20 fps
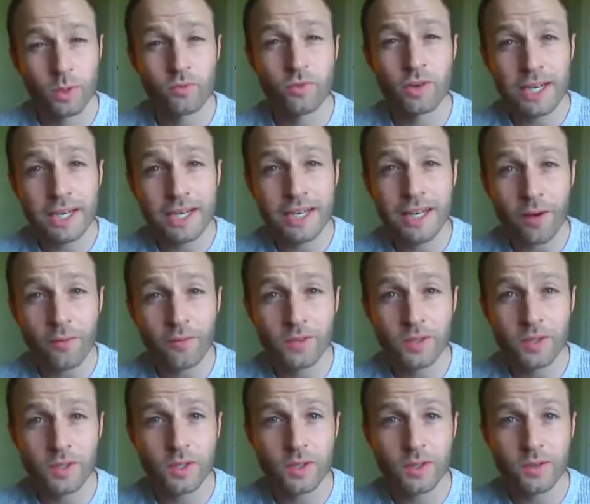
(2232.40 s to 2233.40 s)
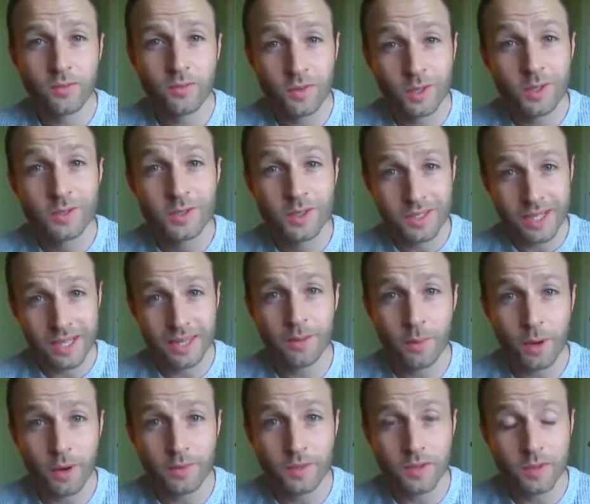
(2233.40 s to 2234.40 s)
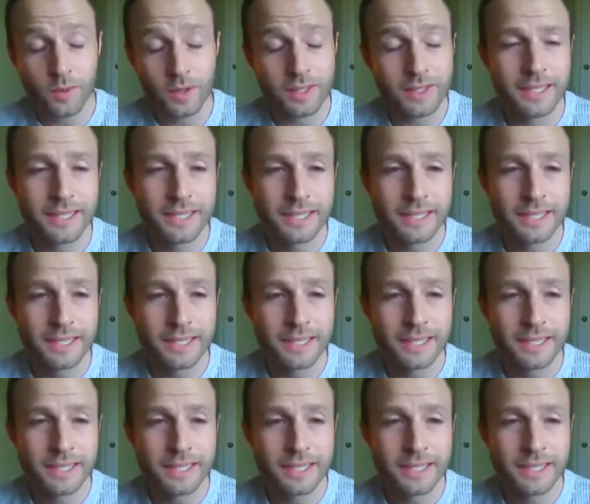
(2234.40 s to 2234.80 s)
really love for you to send them over to us.